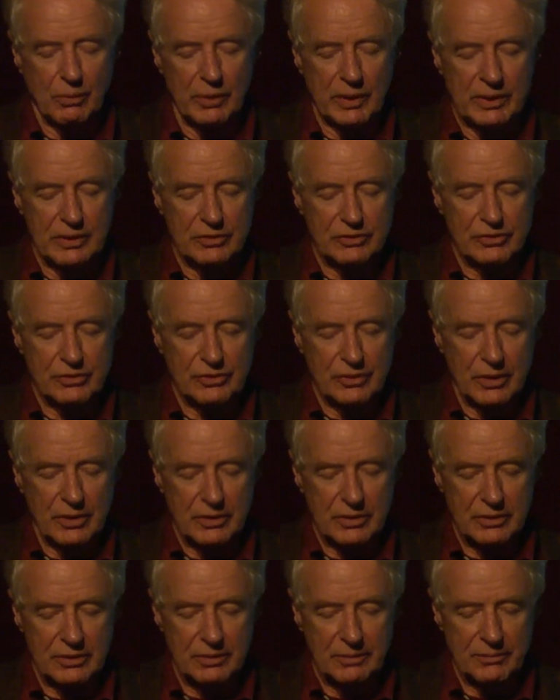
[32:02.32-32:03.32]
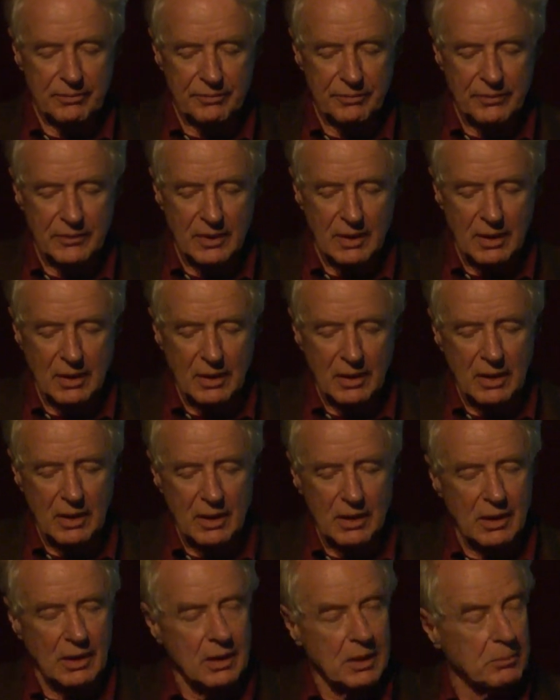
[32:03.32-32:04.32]
when it started.
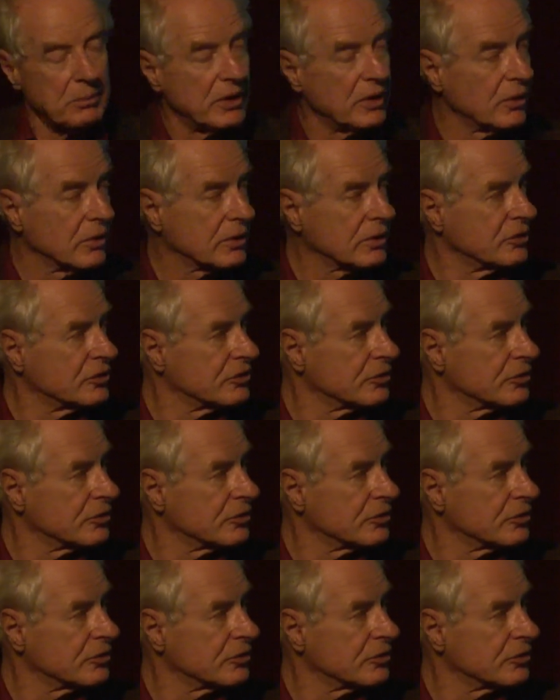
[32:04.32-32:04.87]
American